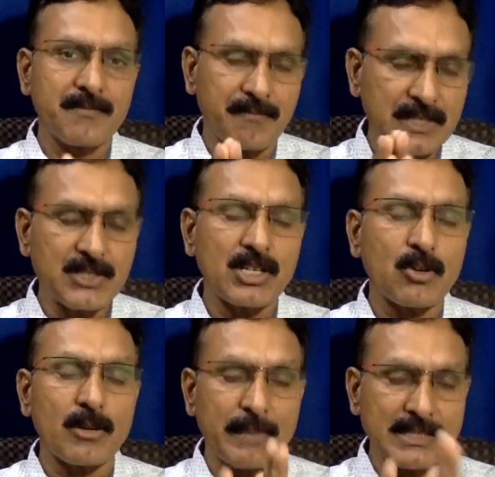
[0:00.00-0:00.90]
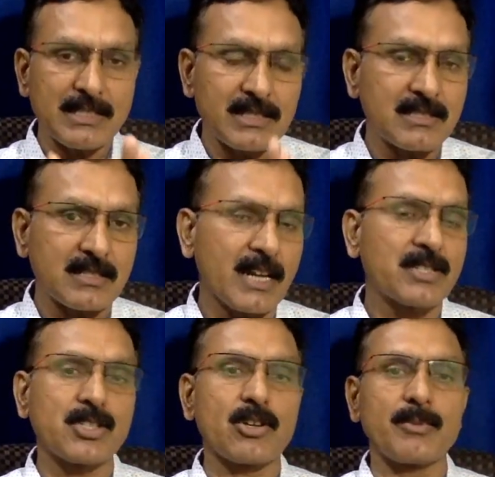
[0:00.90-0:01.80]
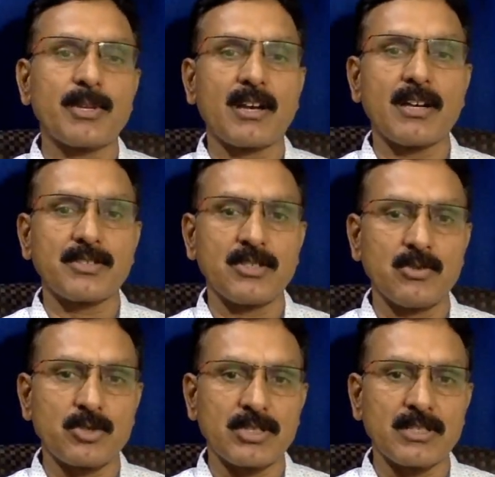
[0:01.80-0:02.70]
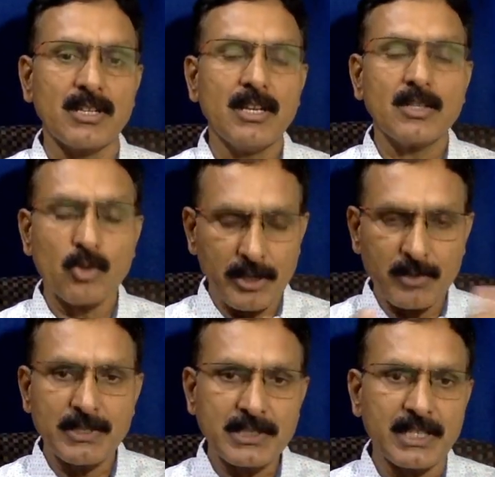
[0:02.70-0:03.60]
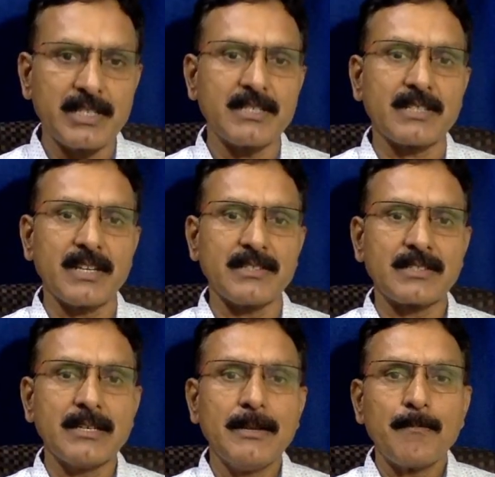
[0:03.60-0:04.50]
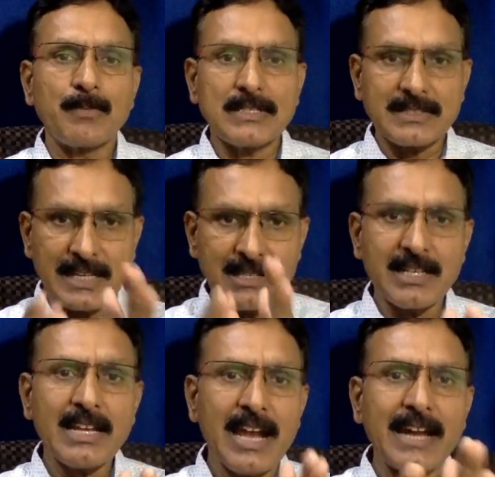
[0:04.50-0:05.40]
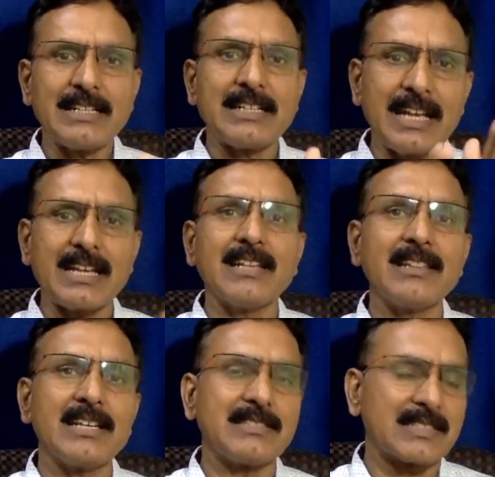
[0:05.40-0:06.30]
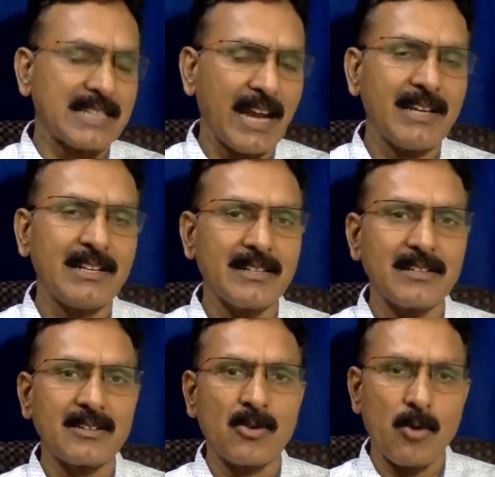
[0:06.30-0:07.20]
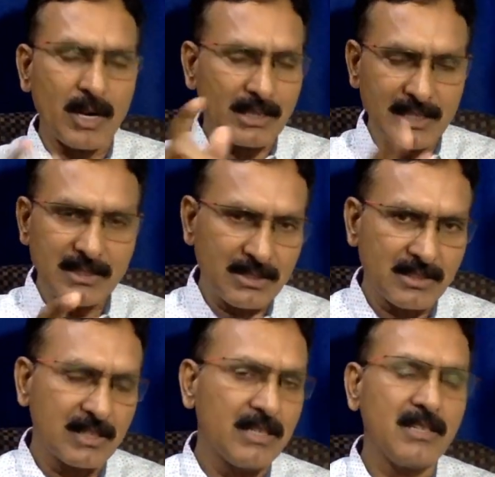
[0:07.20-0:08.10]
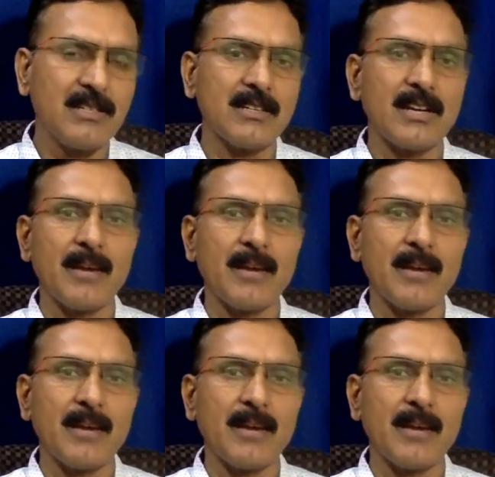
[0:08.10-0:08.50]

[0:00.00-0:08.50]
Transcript: feature or basic structure of the Constitution. So it was criticized. The center had taken the stand for these three